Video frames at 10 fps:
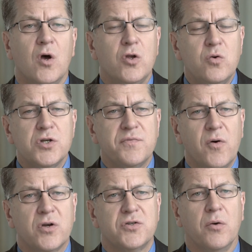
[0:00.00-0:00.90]
You just
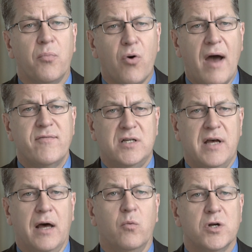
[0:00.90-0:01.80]
focus on private
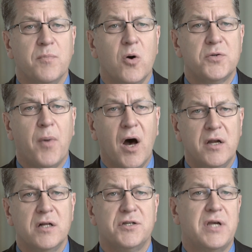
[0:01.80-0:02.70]
debt, whereas most
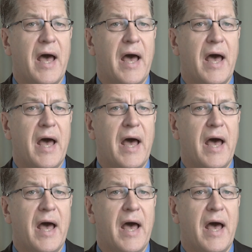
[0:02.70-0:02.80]
pundits,